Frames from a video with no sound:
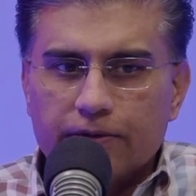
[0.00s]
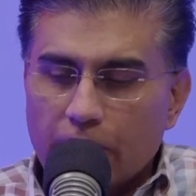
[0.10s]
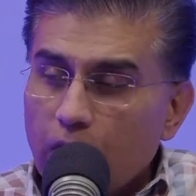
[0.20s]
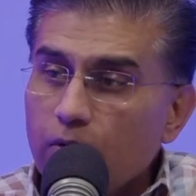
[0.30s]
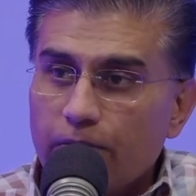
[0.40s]

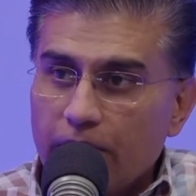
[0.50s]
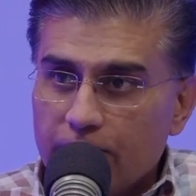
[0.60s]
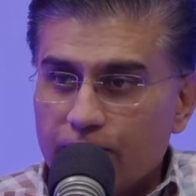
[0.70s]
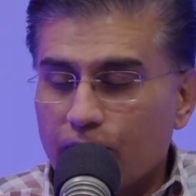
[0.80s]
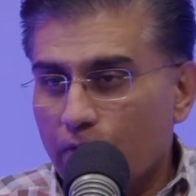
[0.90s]
Nicole
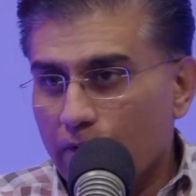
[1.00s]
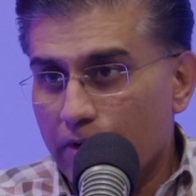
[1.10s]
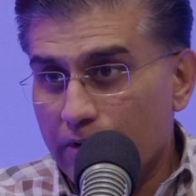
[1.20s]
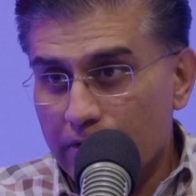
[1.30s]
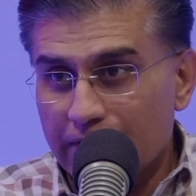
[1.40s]
prayed for a
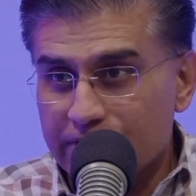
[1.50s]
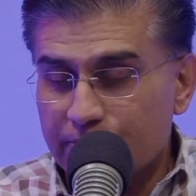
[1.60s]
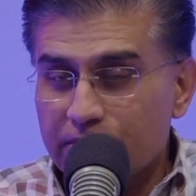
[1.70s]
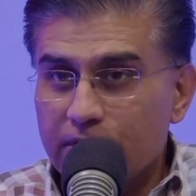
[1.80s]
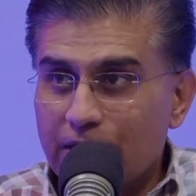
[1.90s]
good
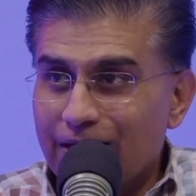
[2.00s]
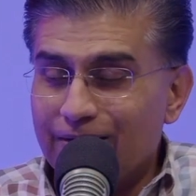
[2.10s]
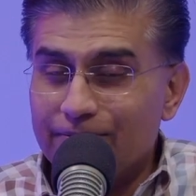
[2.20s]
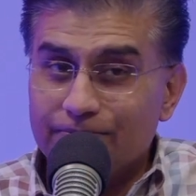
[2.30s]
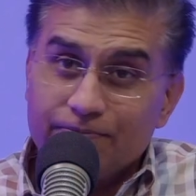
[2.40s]
husband.
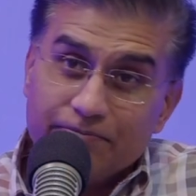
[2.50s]
Um,